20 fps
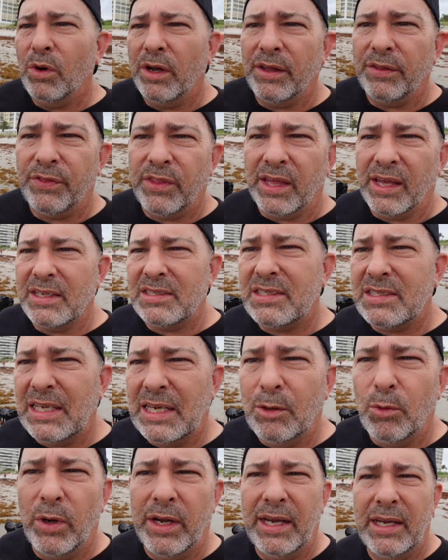with that
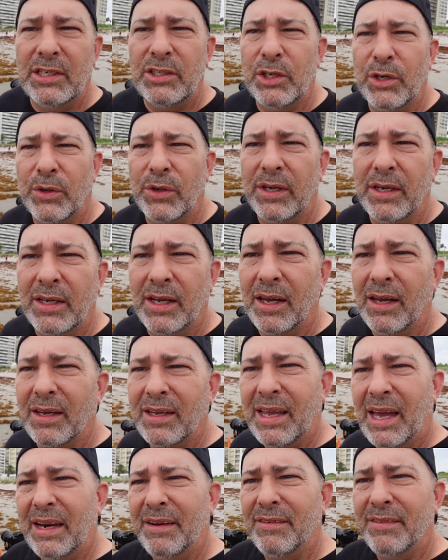seaweed doing uh,
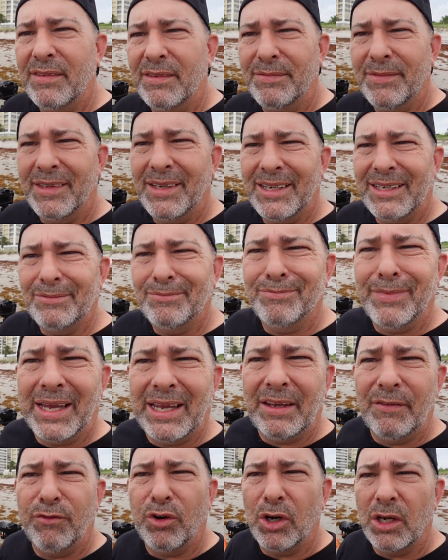kind of uh,
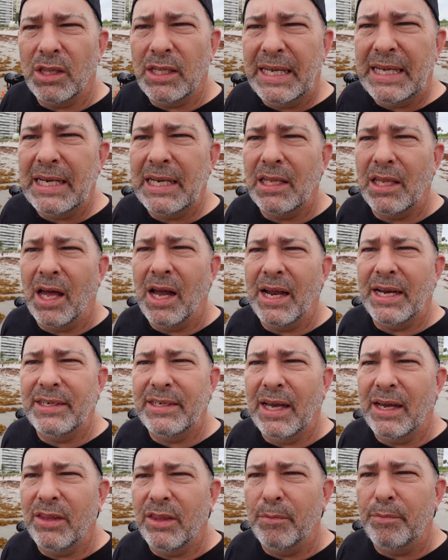making for a leading line
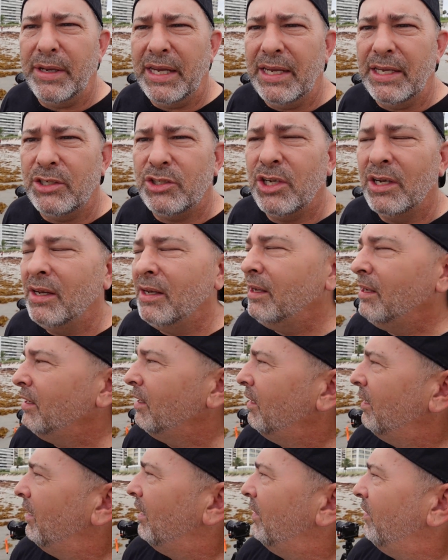down the beach.
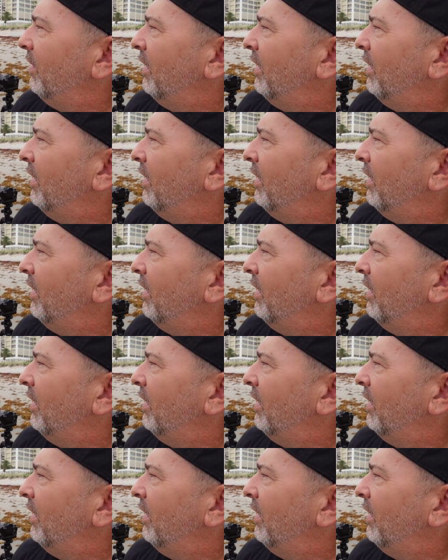And